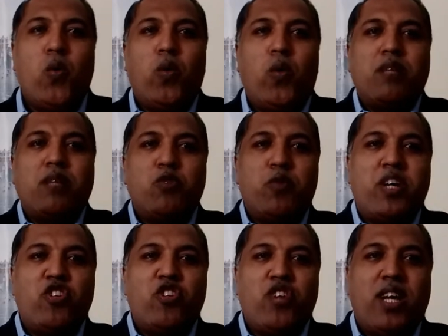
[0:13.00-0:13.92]
welcome to
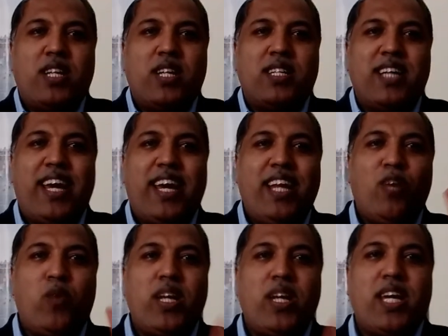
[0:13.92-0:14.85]
my channel,
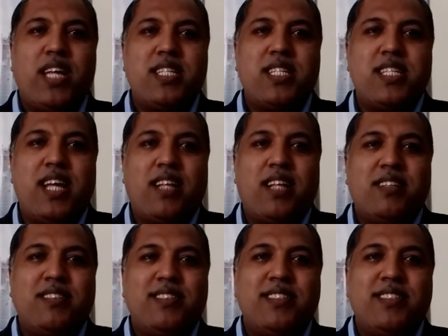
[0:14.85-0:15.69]
Anyone Can Sell.